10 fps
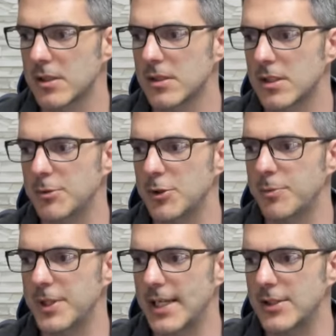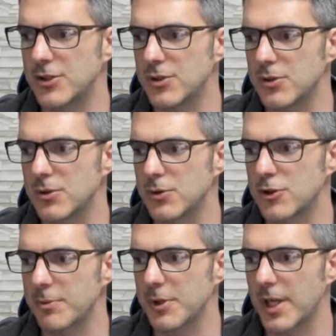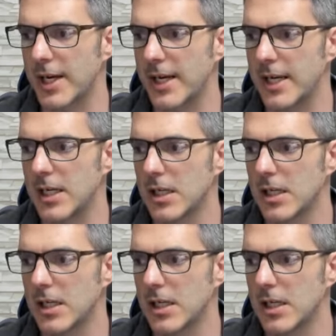WPA2, AAA,